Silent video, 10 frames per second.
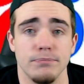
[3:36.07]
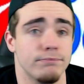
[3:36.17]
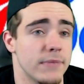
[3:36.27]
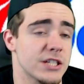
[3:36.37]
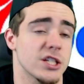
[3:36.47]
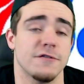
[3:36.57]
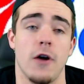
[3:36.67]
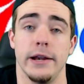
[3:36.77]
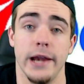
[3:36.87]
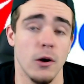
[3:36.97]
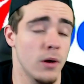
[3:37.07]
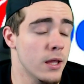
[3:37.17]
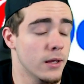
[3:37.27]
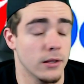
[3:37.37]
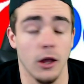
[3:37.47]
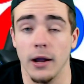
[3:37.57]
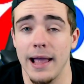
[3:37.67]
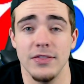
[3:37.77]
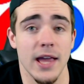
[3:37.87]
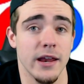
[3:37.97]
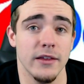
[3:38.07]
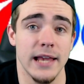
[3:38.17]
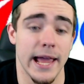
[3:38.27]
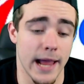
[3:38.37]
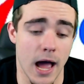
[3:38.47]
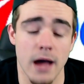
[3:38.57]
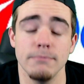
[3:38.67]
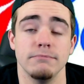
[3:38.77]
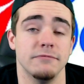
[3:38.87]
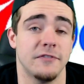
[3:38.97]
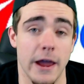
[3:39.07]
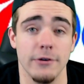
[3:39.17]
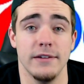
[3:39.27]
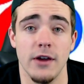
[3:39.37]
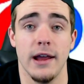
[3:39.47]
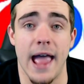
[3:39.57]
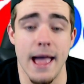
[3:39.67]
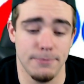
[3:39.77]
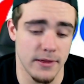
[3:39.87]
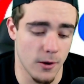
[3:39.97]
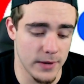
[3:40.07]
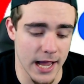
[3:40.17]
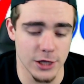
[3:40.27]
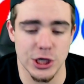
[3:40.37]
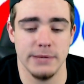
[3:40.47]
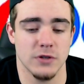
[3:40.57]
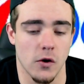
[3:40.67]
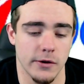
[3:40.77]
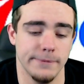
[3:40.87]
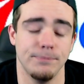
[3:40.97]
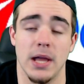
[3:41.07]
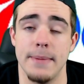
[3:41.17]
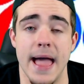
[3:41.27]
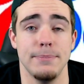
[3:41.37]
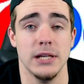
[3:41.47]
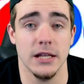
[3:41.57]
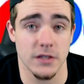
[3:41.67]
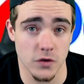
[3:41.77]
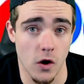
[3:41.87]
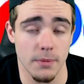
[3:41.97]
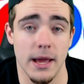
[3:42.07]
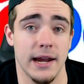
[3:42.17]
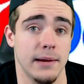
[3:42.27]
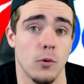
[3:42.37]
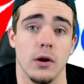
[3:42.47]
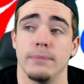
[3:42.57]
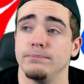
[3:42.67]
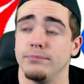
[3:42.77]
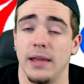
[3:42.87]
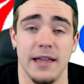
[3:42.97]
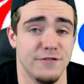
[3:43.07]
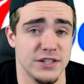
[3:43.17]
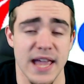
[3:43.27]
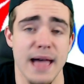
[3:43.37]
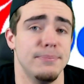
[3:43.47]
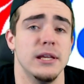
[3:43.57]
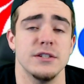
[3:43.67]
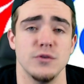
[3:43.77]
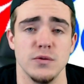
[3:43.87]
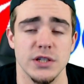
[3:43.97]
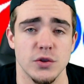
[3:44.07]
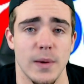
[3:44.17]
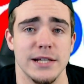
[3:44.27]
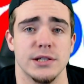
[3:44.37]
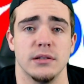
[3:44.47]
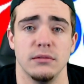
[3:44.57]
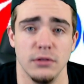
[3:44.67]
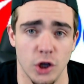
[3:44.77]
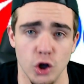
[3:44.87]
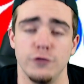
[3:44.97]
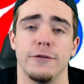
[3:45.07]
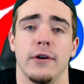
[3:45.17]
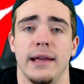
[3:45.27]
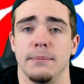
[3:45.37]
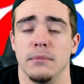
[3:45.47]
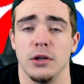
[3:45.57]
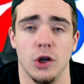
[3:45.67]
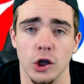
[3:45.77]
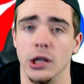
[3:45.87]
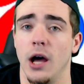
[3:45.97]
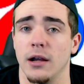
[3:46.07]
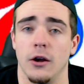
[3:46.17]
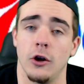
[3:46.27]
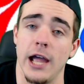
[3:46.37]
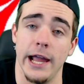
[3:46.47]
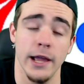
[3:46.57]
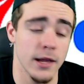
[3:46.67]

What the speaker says: This is fun. You know, look, at the end of the day, I'm very, very happy that we got James Harden. I'm happy not to talk about it anymore. If he's happy in his new situation, good for him. Good luck. Okay.